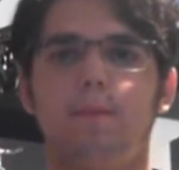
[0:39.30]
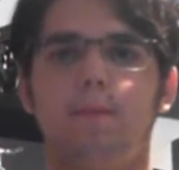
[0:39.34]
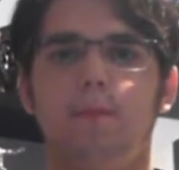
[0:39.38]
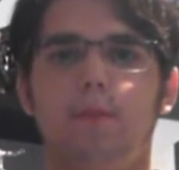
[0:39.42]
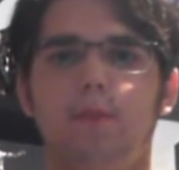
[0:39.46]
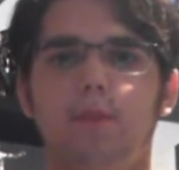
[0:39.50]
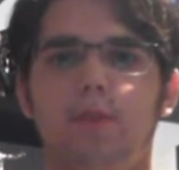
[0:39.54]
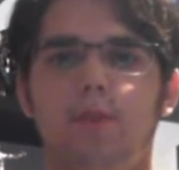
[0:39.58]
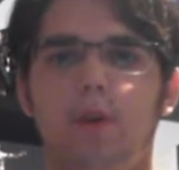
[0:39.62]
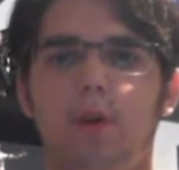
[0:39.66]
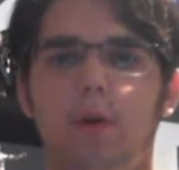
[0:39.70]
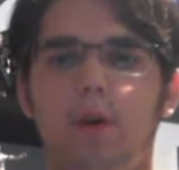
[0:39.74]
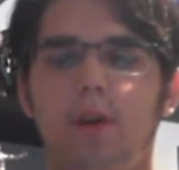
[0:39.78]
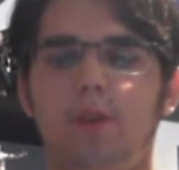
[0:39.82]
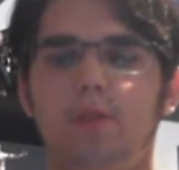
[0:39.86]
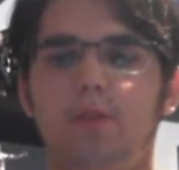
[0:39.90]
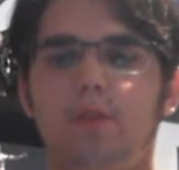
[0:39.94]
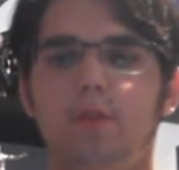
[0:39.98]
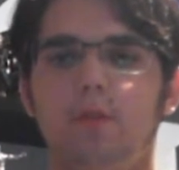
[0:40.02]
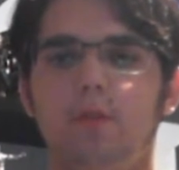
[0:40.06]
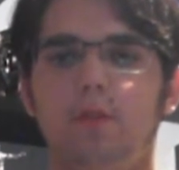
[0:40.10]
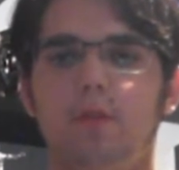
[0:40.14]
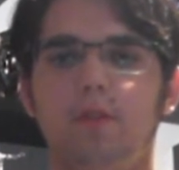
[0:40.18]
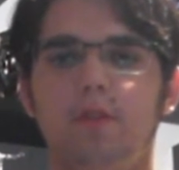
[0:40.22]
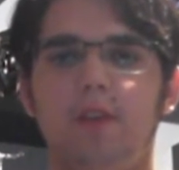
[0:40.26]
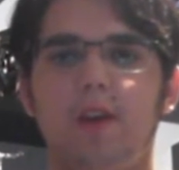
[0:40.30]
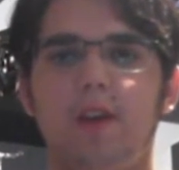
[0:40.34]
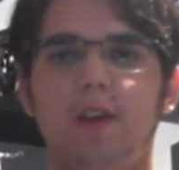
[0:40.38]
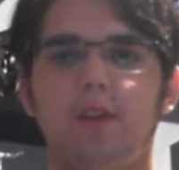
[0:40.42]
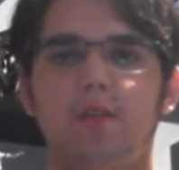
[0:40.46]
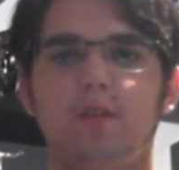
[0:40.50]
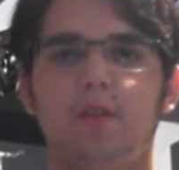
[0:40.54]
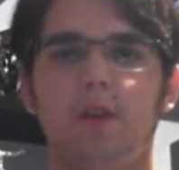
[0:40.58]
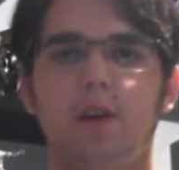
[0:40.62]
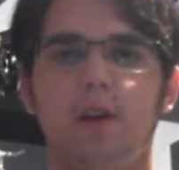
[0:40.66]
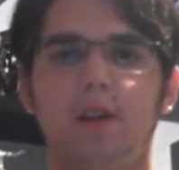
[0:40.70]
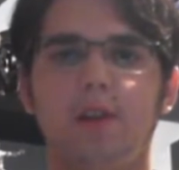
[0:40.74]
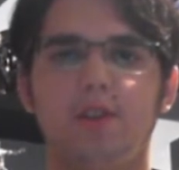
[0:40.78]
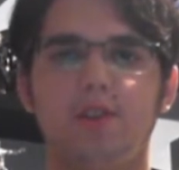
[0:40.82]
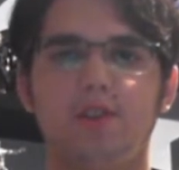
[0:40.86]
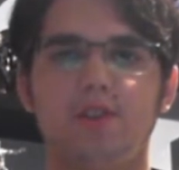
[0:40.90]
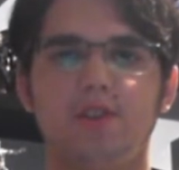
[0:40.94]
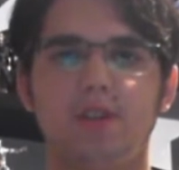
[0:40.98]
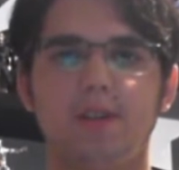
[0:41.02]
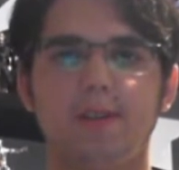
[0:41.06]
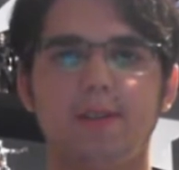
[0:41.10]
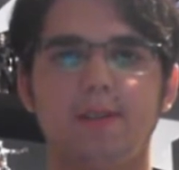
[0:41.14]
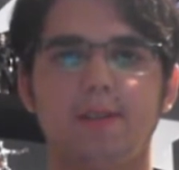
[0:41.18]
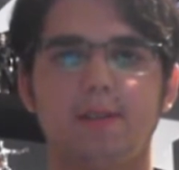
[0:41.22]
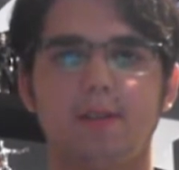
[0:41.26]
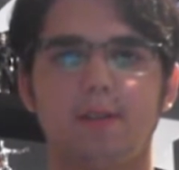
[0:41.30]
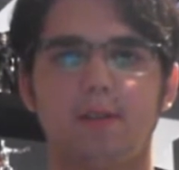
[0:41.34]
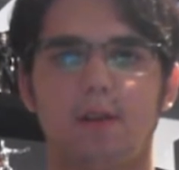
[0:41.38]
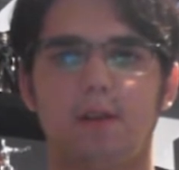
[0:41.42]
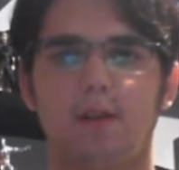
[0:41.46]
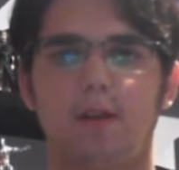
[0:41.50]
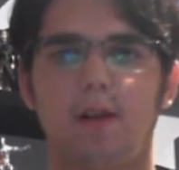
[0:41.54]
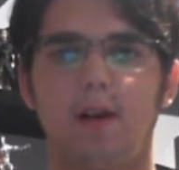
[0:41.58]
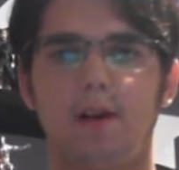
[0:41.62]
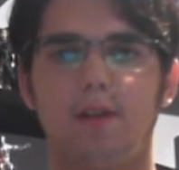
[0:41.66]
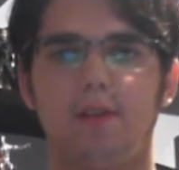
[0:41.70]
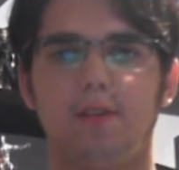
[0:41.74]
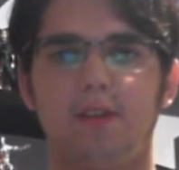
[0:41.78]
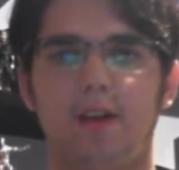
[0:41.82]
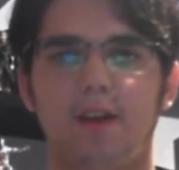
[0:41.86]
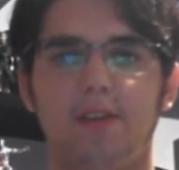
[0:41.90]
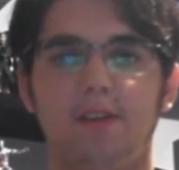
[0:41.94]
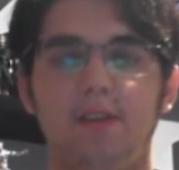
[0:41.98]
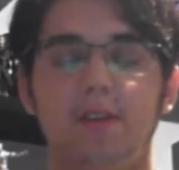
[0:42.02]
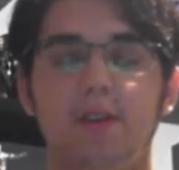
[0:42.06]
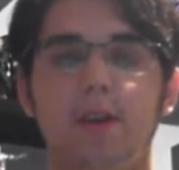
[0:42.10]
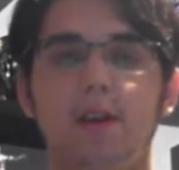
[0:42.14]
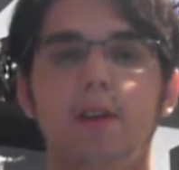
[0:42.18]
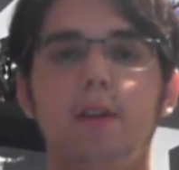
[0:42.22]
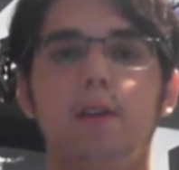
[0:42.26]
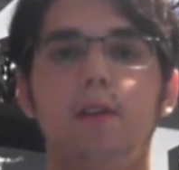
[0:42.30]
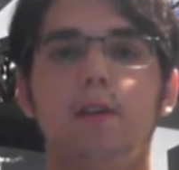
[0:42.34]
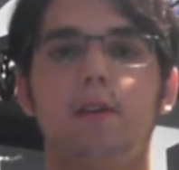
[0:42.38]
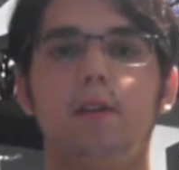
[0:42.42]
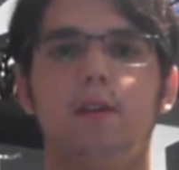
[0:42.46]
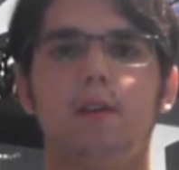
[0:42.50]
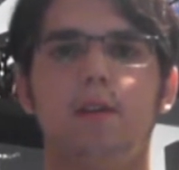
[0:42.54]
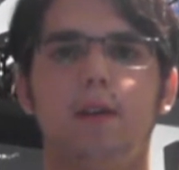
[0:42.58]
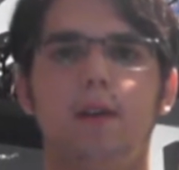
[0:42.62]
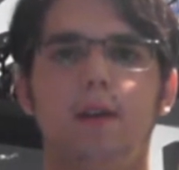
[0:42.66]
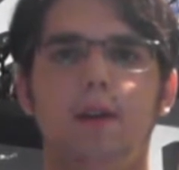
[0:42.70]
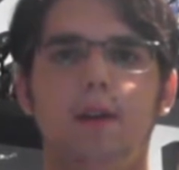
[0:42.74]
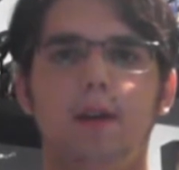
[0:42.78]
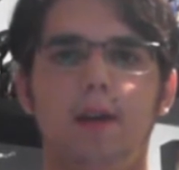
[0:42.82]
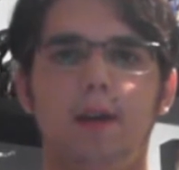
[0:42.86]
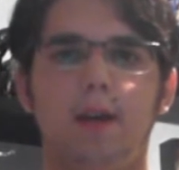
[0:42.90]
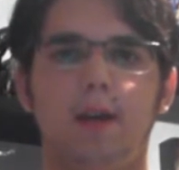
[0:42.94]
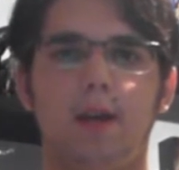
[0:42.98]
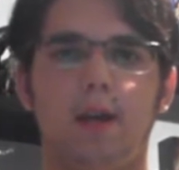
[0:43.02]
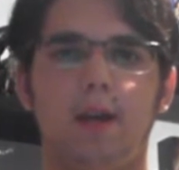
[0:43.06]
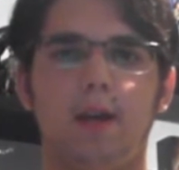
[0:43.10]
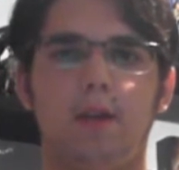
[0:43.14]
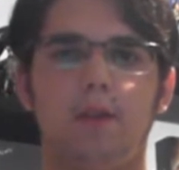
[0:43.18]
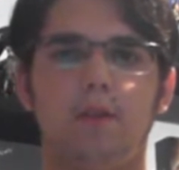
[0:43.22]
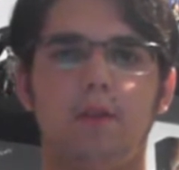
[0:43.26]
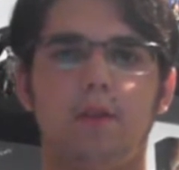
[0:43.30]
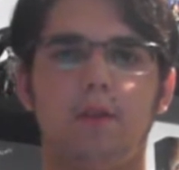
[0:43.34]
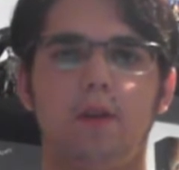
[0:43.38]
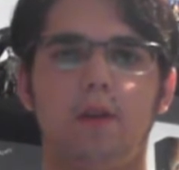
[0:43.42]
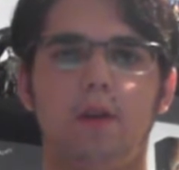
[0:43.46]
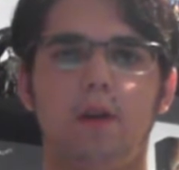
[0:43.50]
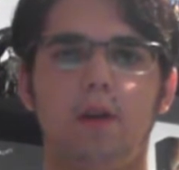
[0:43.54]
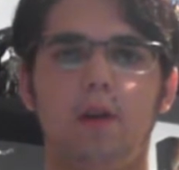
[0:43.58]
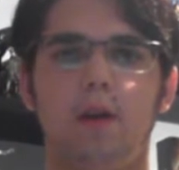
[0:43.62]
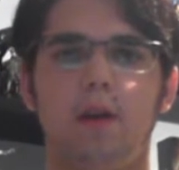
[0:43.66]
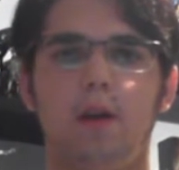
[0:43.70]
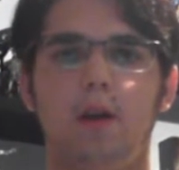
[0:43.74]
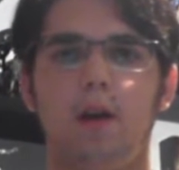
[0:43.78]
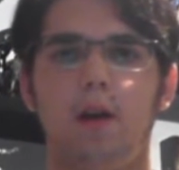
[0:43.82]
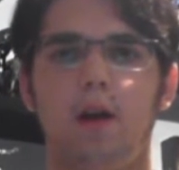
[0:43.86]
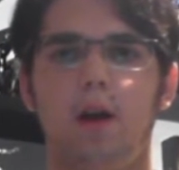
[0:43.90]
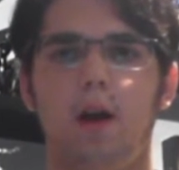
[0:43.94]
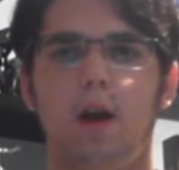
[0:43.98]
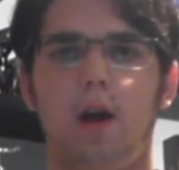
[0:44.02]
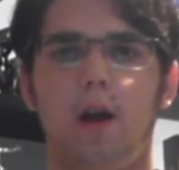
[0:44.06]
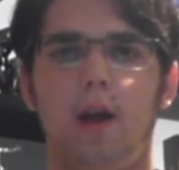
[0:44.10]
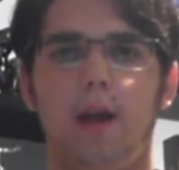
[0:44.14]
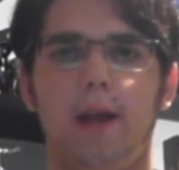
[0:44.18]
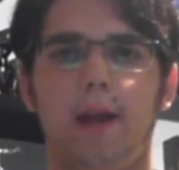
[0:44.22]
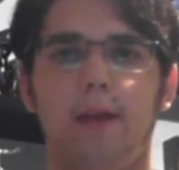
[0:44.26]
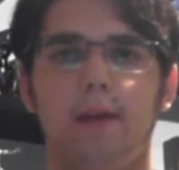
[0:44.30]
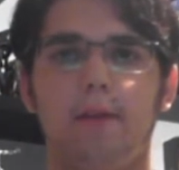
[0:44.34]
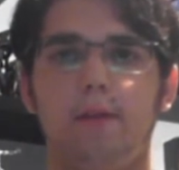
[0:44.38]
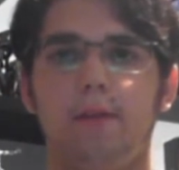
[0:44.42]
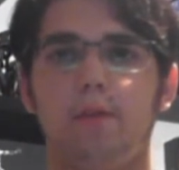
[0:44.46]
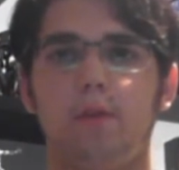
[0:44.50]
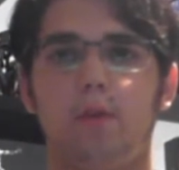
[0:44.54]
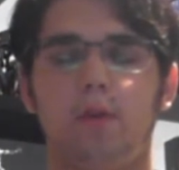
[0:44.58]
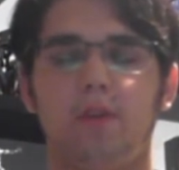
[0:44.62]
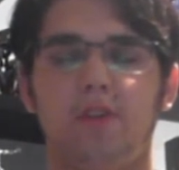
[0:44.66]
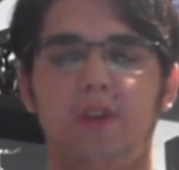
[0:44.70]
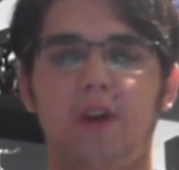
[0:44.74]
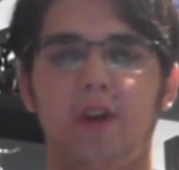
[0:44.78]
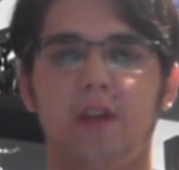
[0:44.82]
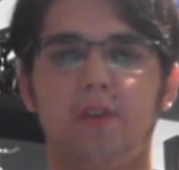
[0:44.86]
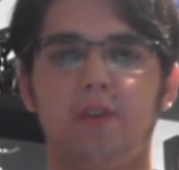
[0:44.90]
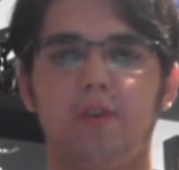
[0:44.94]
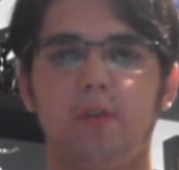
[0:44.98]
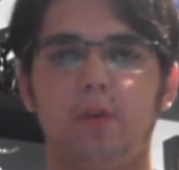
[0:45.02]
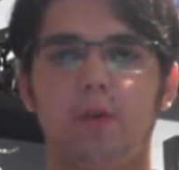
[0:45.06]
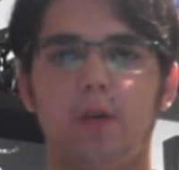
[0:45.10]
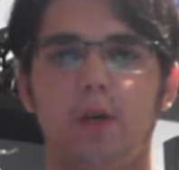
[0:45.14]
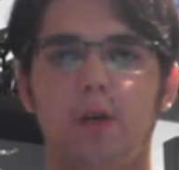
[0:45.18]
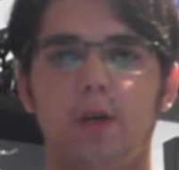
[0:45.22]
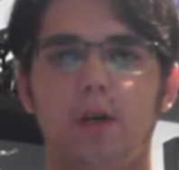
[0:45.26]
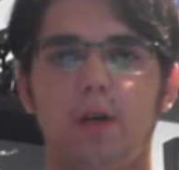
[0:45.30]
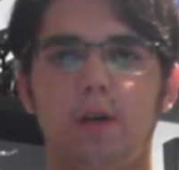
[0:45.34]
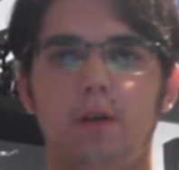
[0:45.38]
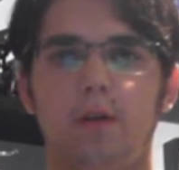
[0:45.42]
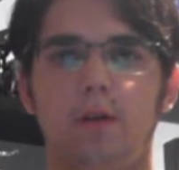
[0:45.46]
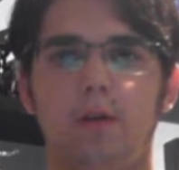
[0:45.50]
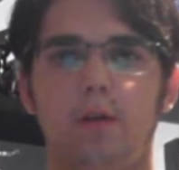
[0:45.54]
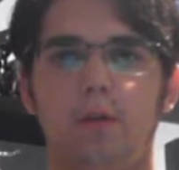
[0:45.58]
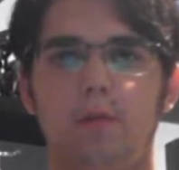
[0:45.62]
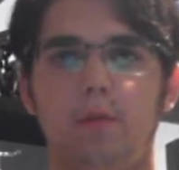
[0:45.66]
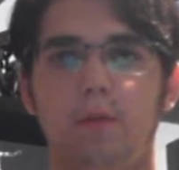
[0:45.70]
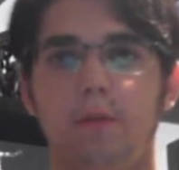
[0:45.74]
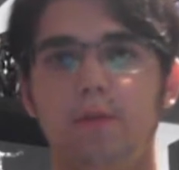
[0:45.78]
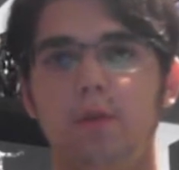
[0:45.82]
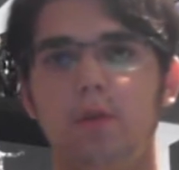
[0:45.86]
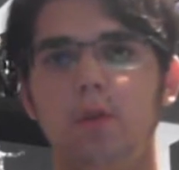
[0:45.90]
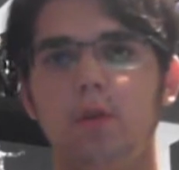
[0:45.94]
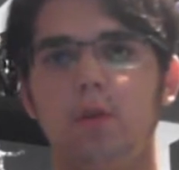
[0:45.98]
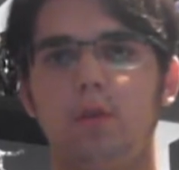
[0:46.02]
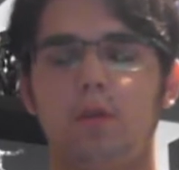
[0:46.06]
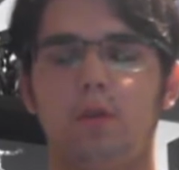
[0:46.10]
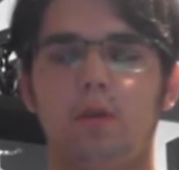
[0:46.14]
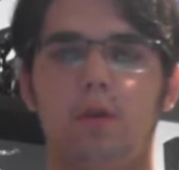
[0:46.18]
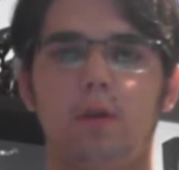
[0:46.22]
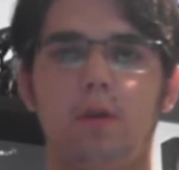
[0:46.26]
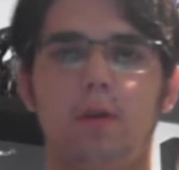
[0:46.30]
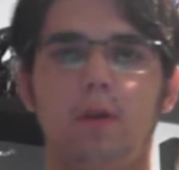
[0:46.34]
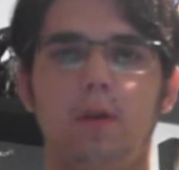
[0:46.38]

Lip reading: So I saw Zack Snyder's Justice League last Saturday, and I thought I'd do a review.